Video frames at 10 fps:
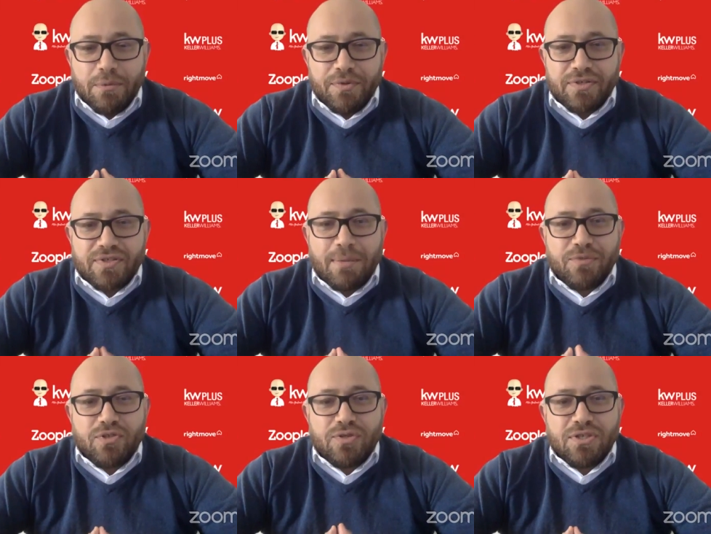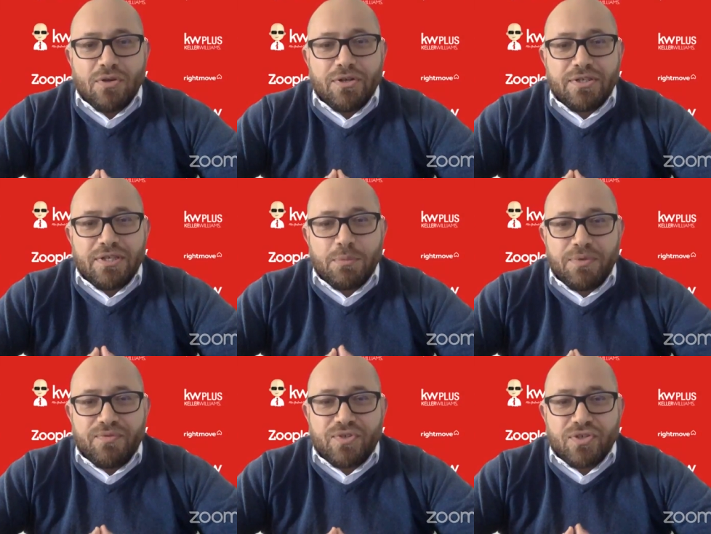stamp duty holiday that
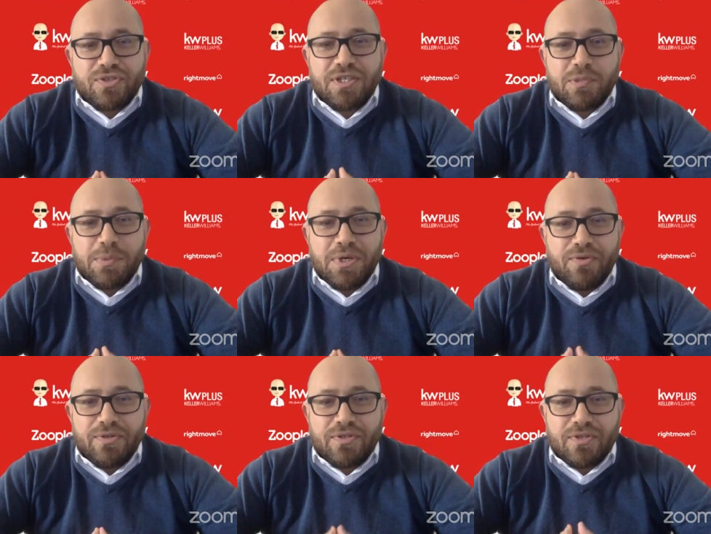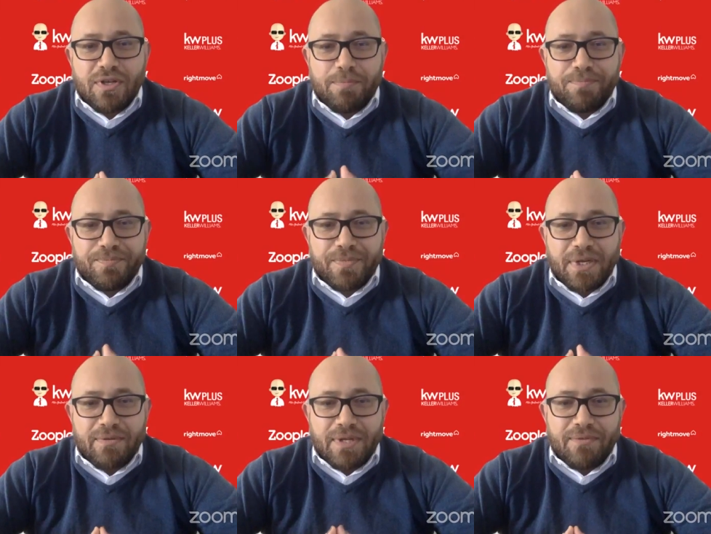we've just experienced,
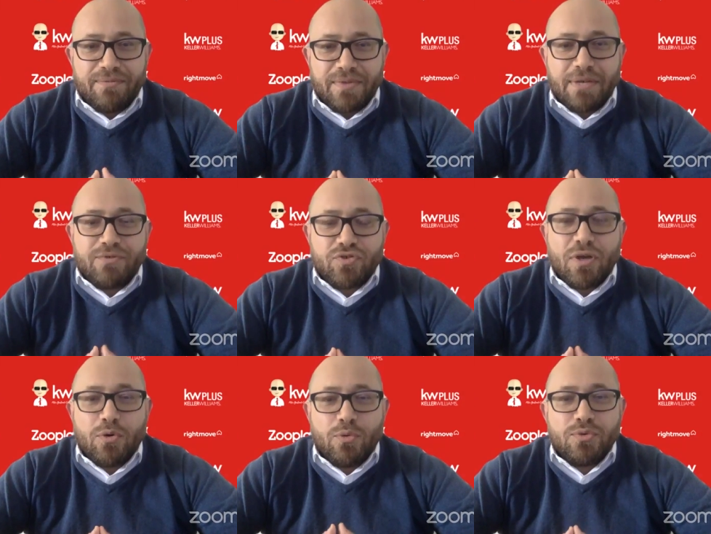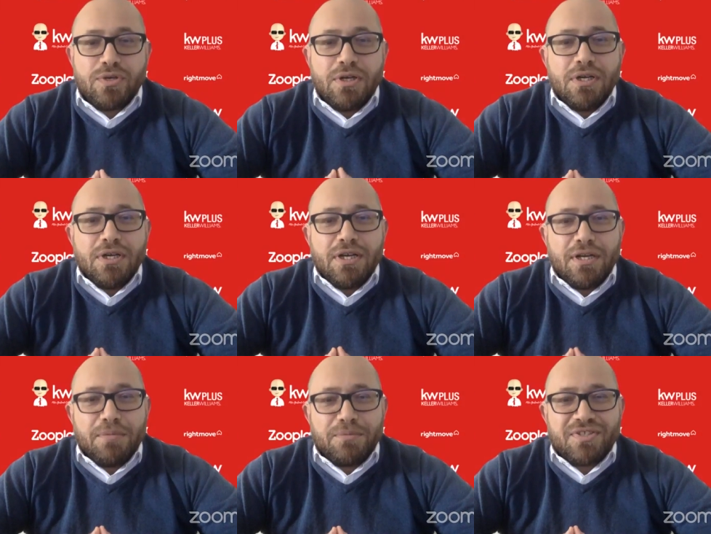they've struggled,
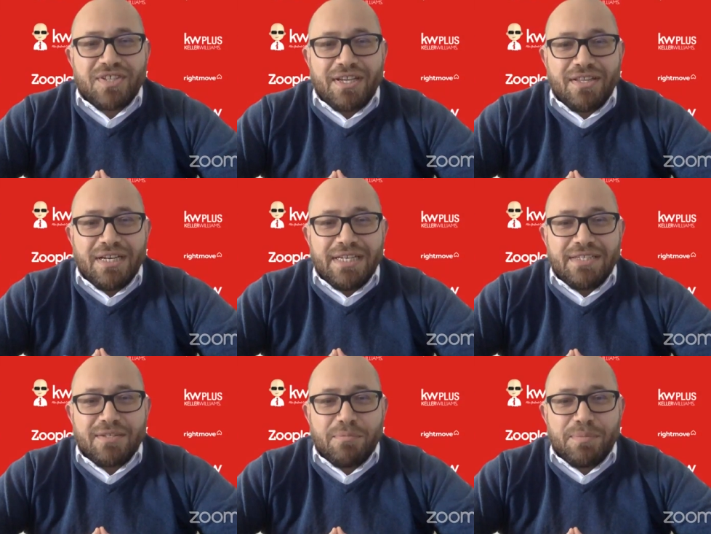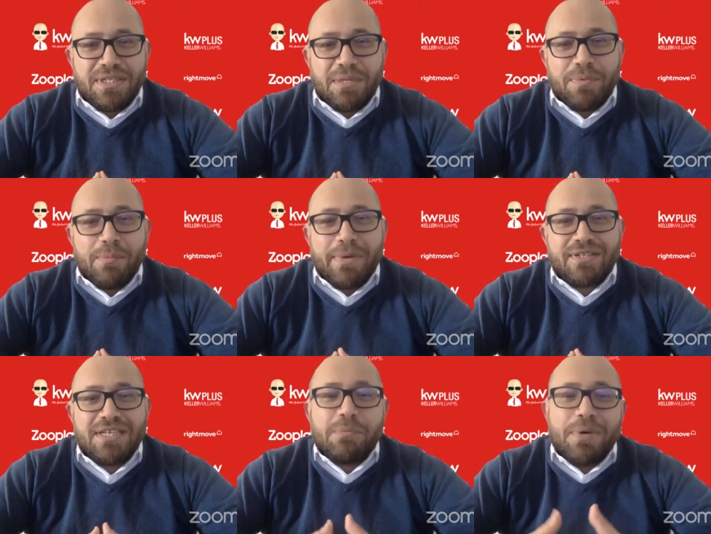to say the least, and be
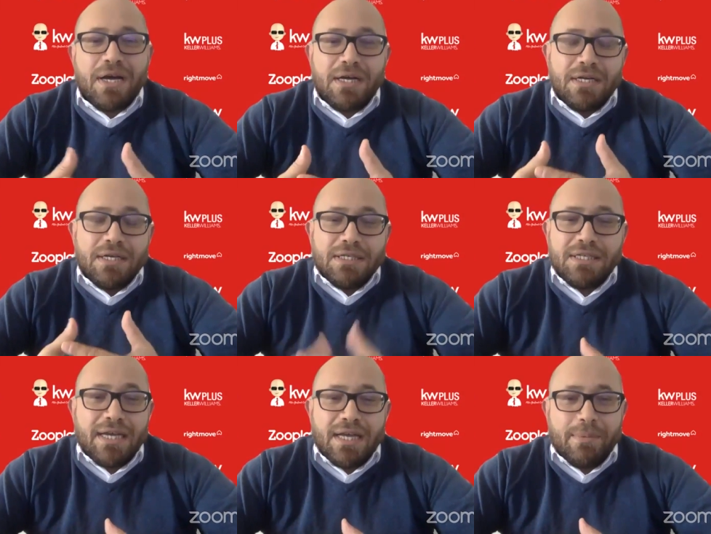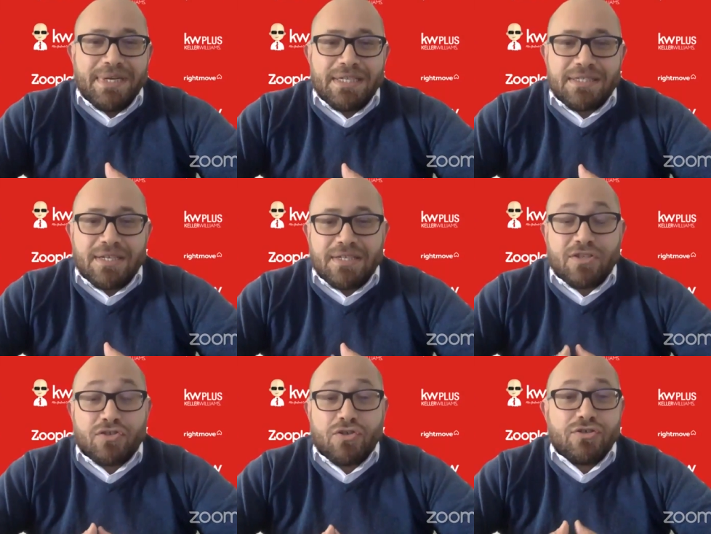diplomatic. But yeah, I mean, it's as
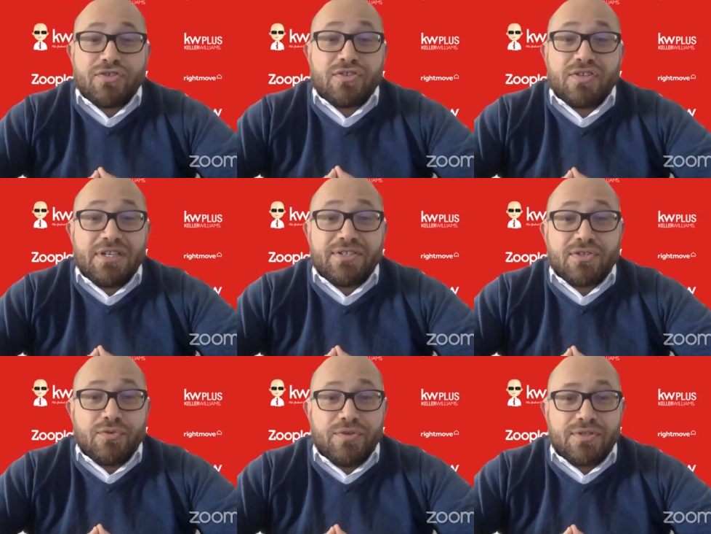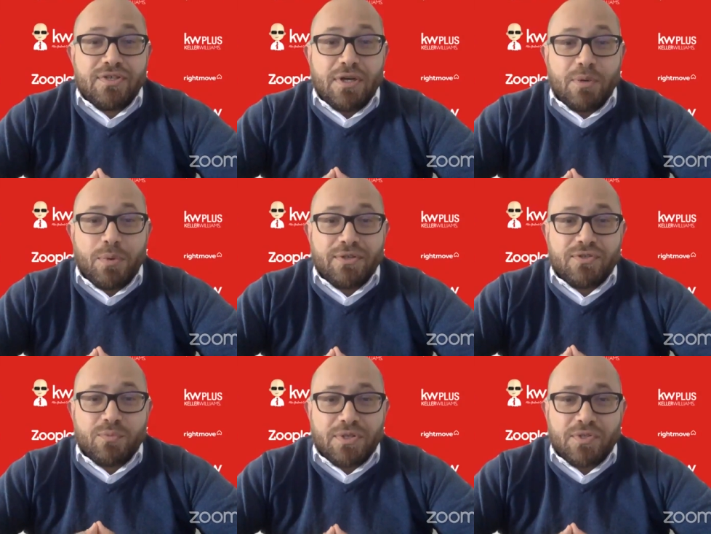good as a solicitor is. You know,
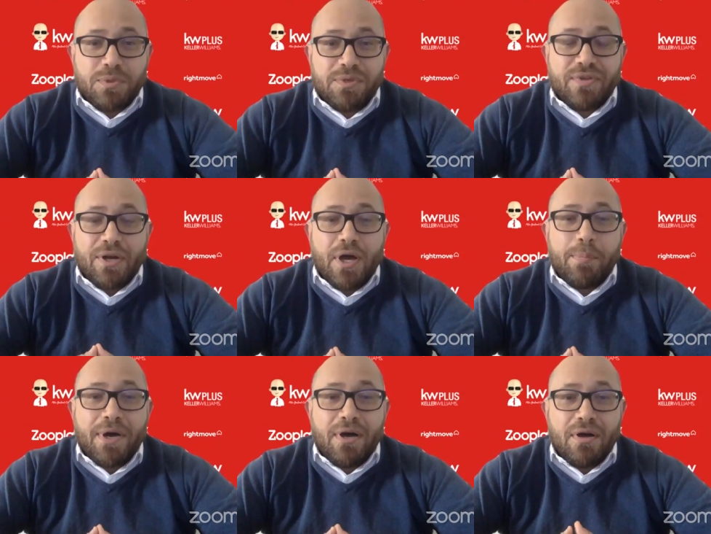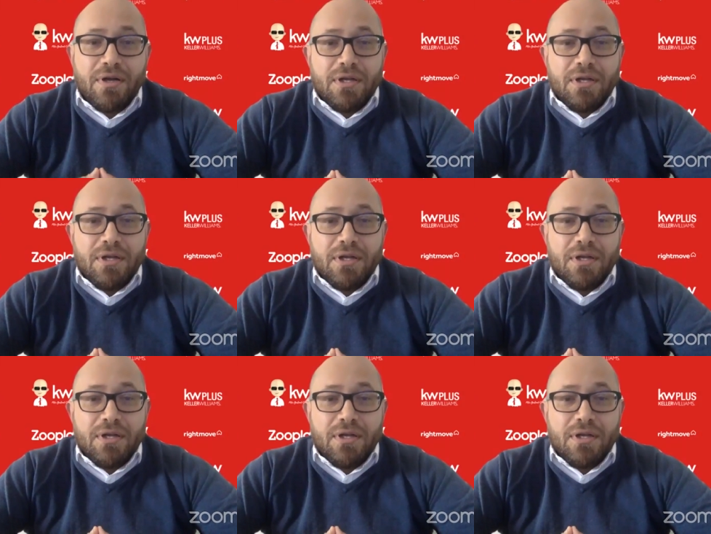once we've done our part,